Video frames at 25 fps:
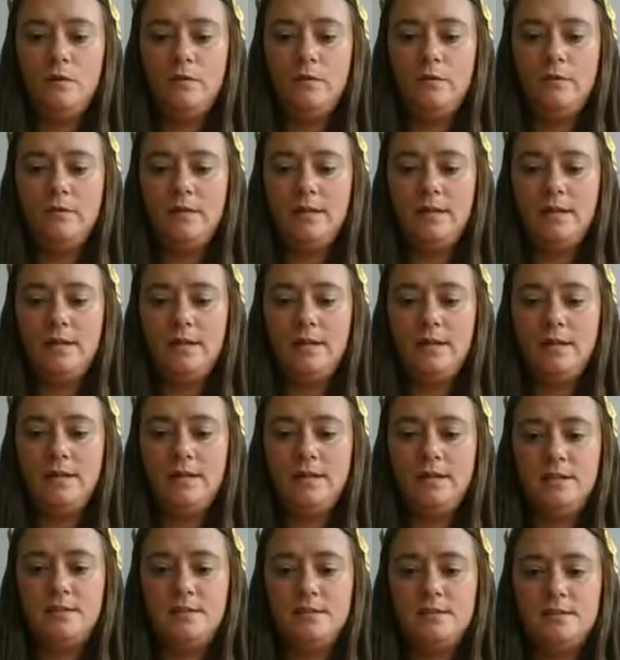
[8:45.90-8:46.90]
right like
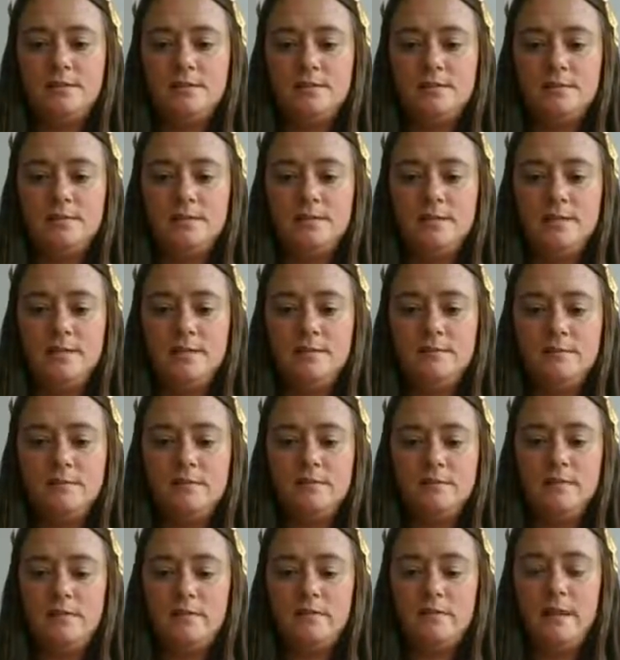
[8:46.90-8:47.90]
this, and I'm just
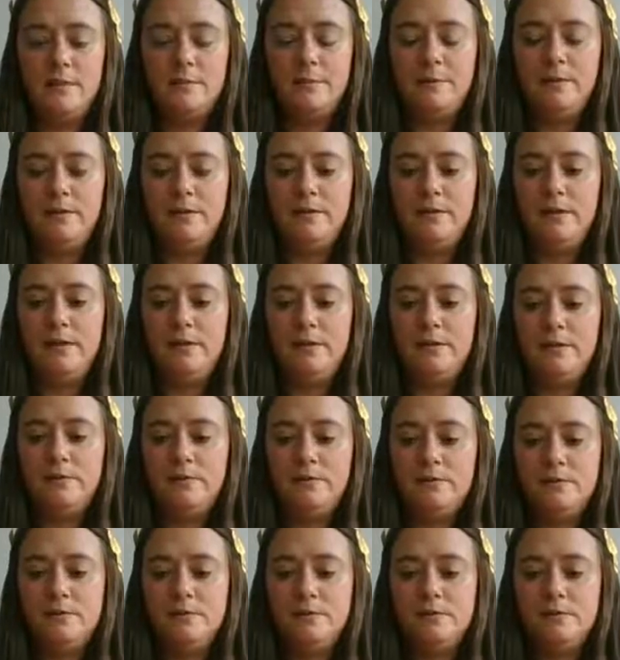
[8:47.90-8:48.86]
gonna wrap it around.